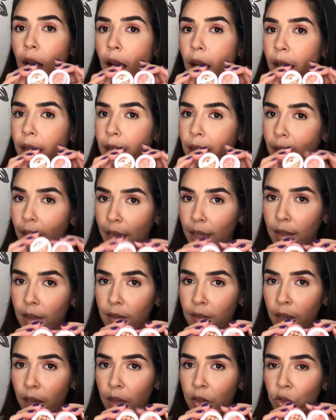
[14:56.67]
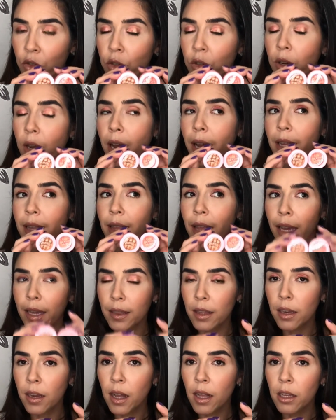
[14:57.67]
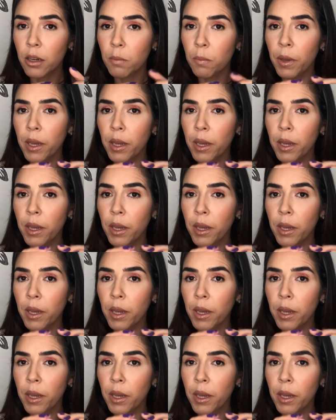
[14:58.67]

I like the texture, I like the color